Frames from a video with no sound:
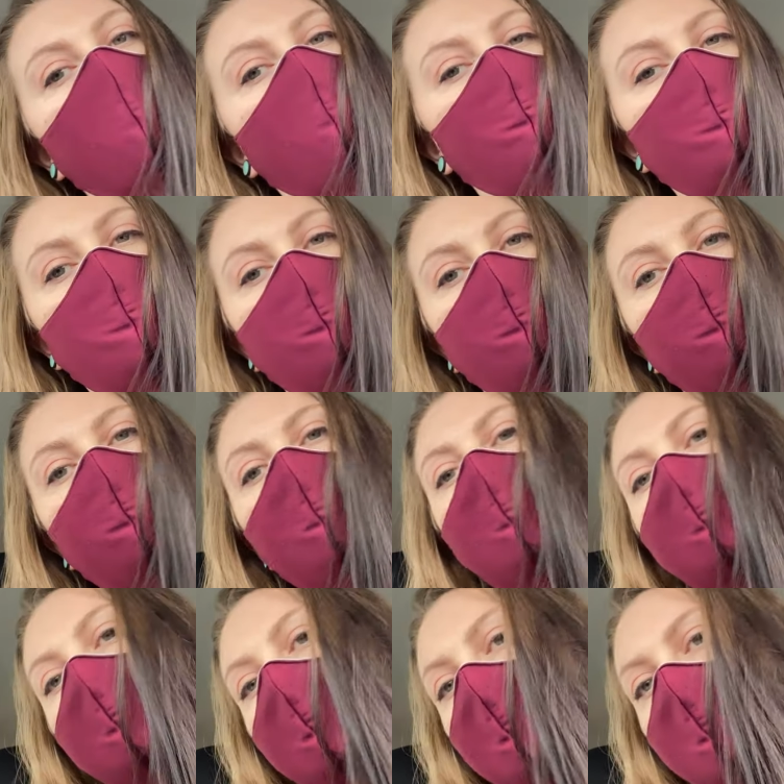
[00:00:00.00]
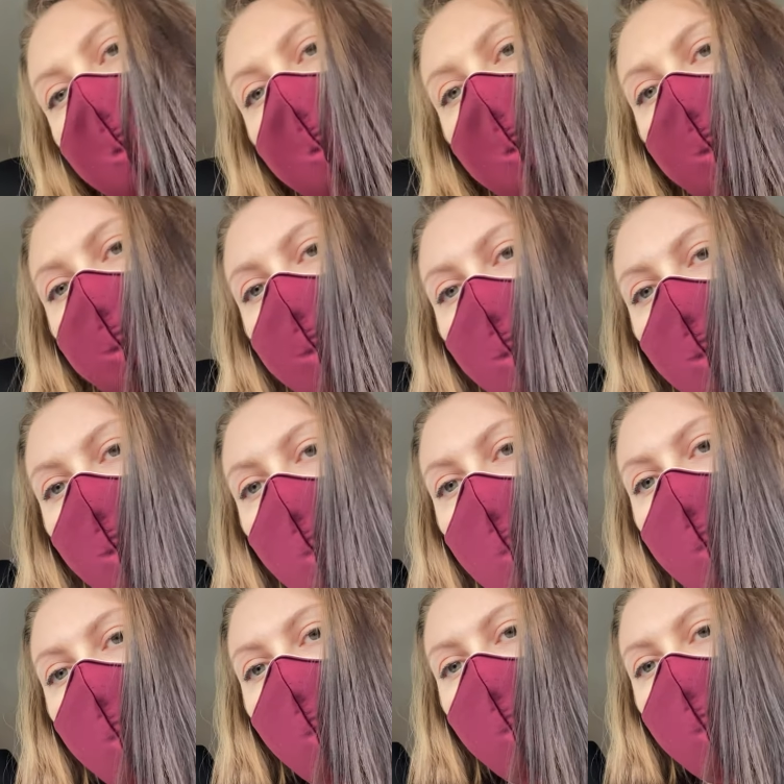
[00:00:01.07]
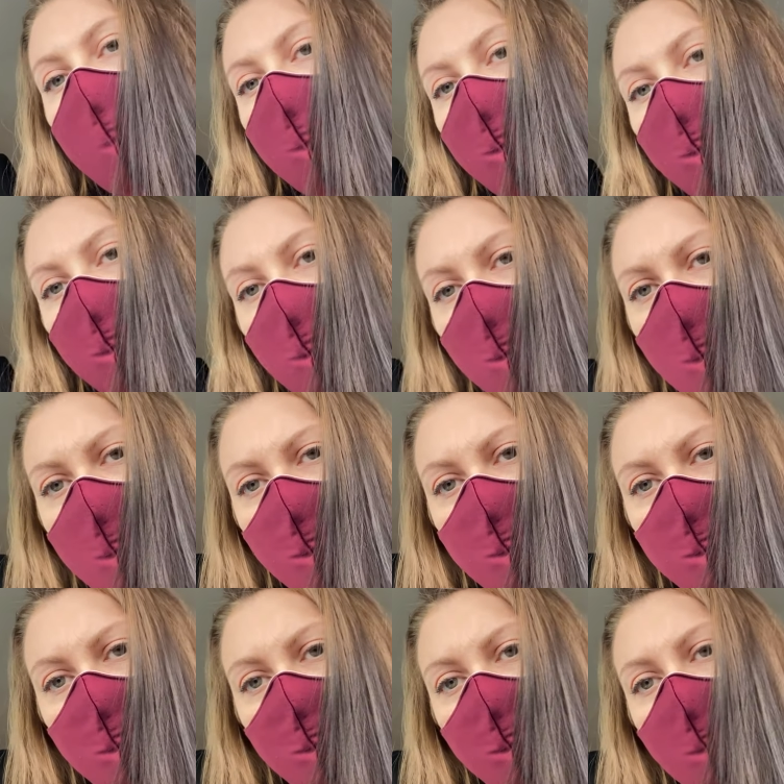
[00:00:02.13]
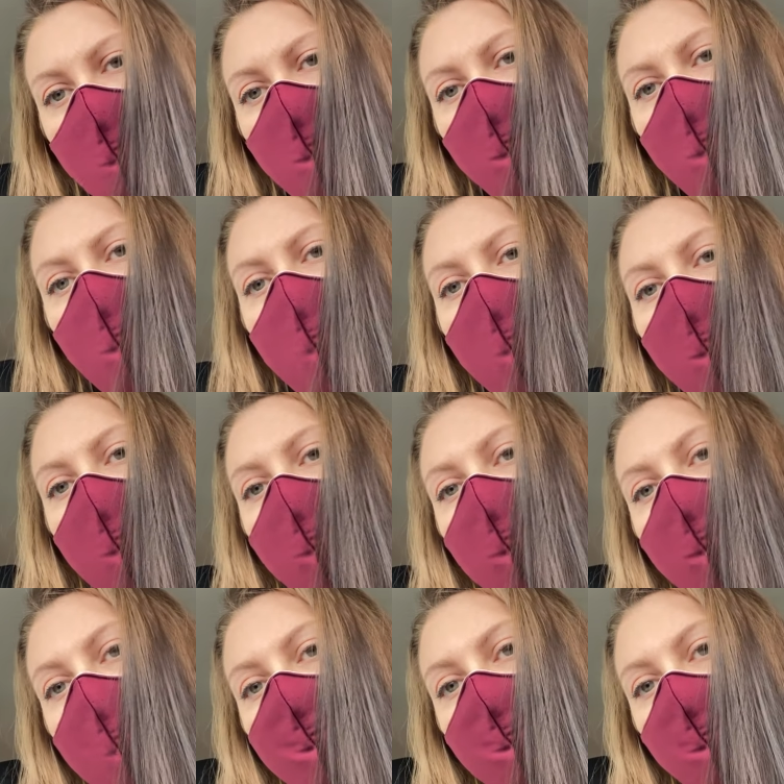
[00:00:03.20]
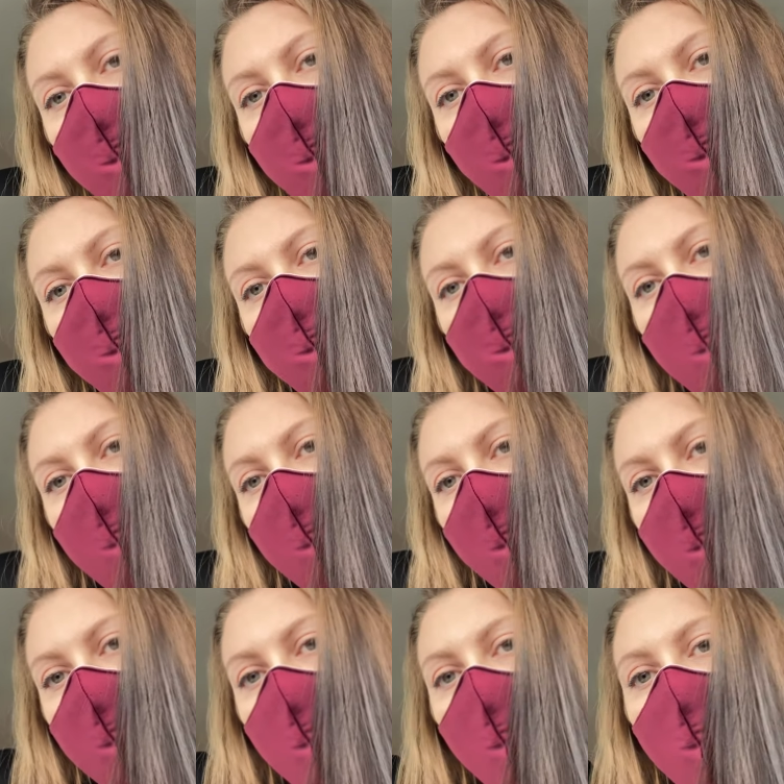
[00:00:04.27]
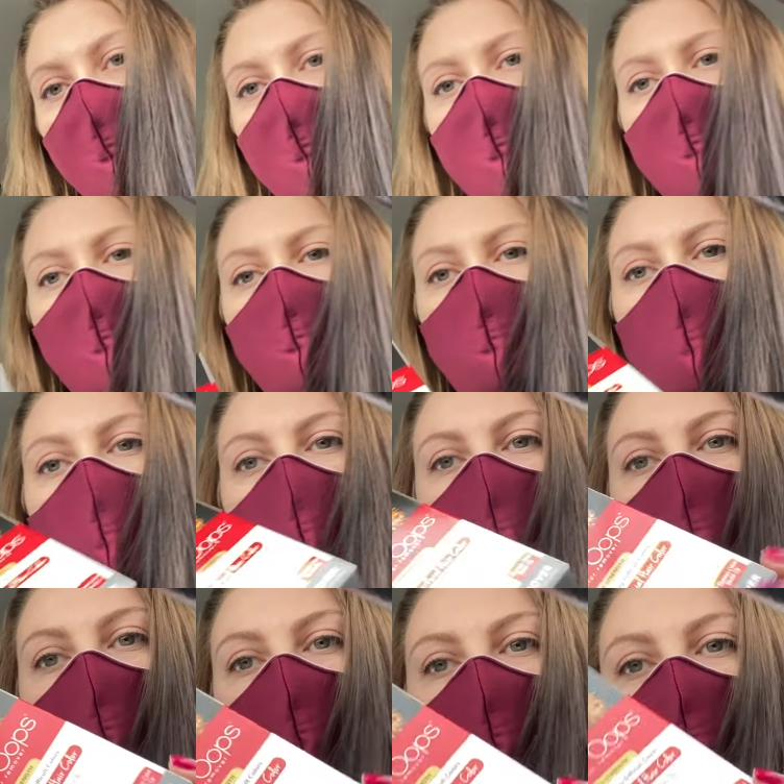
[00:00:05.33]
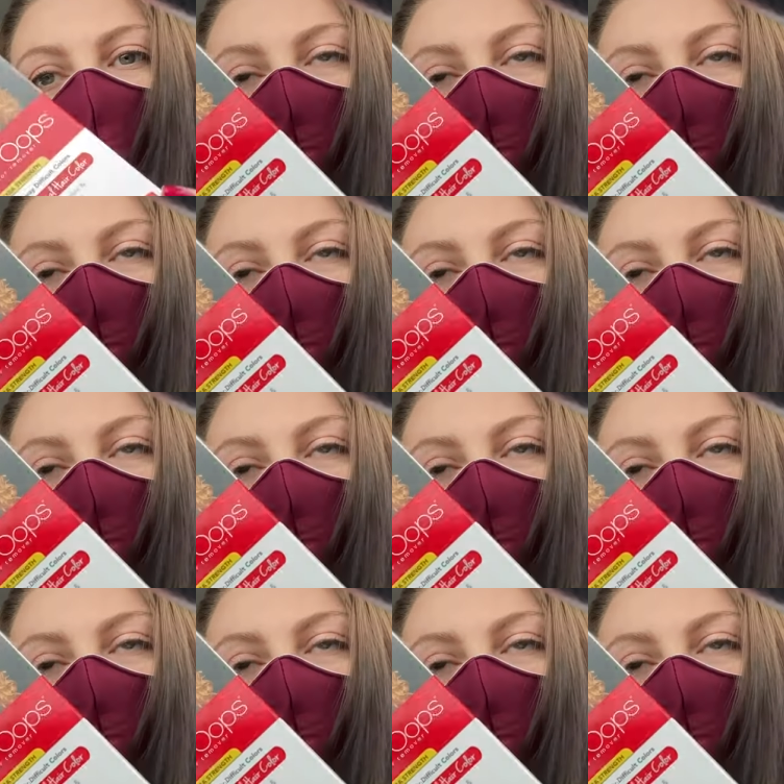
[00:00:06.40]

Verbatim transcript: out still. So I got, I mean, there's some, I don't know, I got like five different colors in my hair right now, but I got this